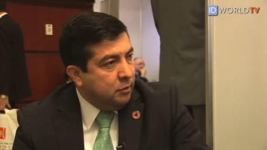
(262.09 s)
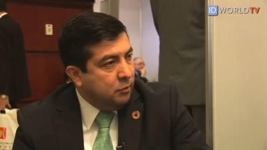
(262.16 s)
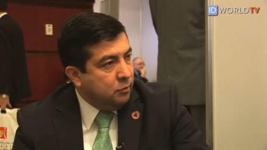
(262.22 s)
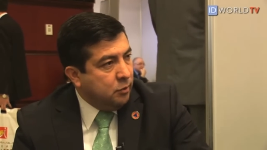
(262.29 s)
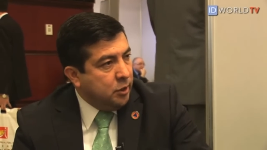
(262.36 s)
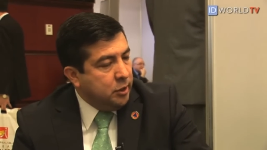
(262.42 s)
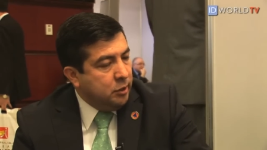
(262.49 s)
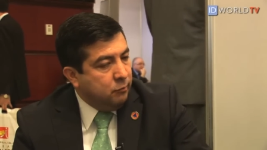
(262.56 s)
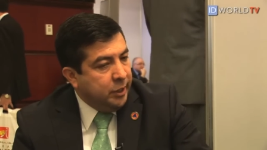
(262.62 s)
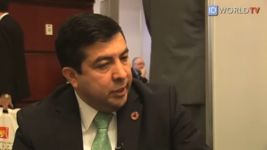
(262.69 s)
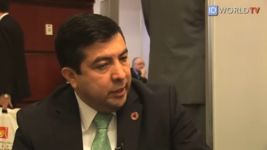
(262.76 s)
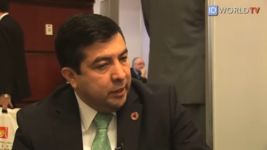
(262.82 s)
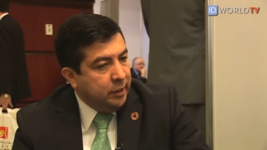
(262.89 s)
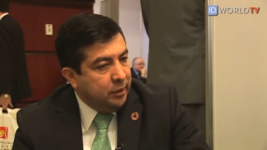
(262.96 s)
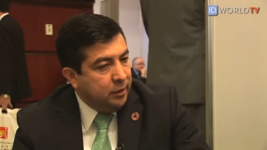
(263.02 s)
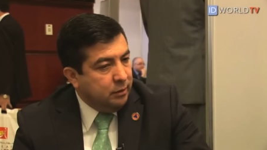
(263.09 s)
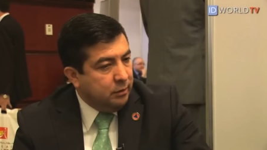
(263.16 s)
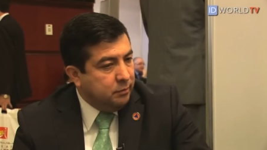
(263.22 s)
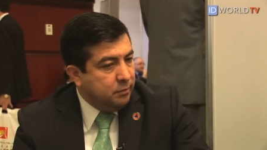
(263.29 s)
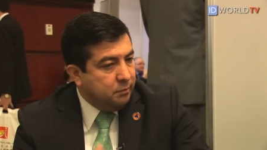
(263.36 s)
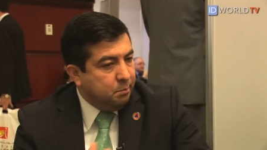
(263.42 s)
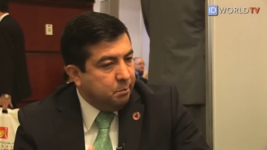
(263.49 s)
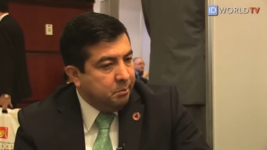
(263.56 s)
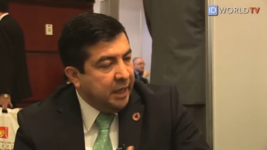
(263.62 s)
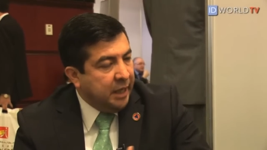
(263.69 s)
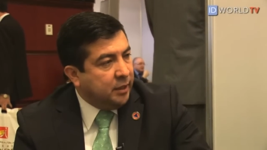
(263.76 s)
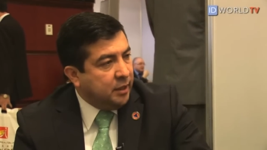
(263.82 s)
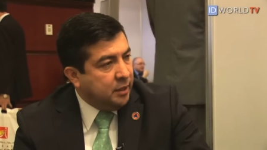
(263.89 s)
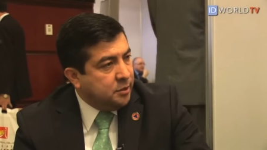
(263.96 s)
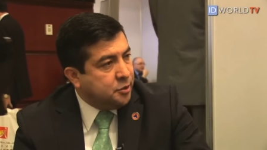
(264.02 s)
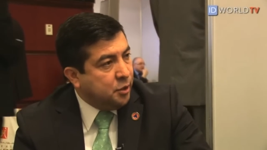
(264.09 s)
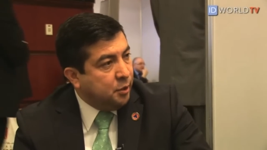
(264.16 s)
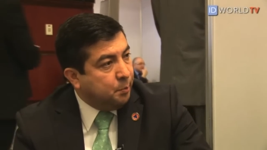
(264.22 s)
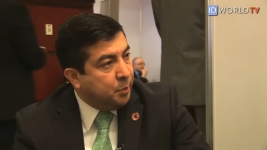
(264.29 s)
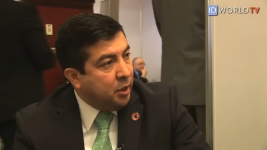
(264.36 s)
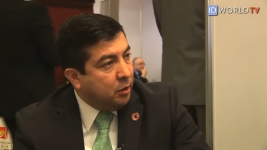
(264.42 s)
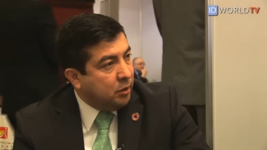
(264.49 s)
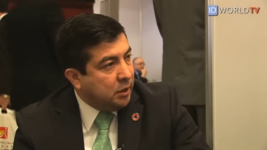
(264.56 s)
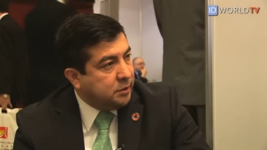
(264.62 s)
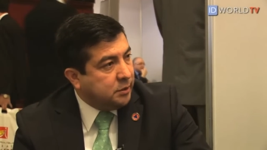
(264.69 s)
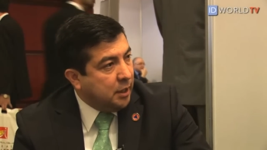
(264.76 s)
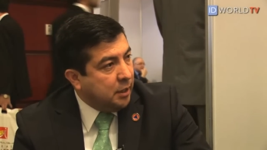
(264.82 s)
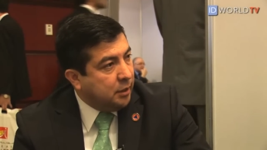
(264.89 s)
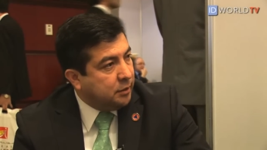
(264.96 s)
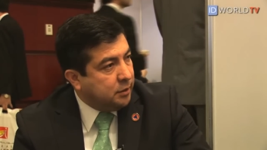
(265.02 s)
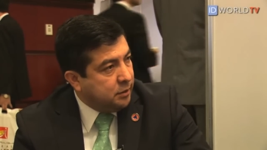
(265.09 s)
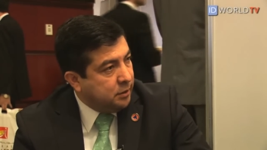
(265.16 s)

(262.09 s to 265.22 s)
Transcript: We, we make uh, some programs that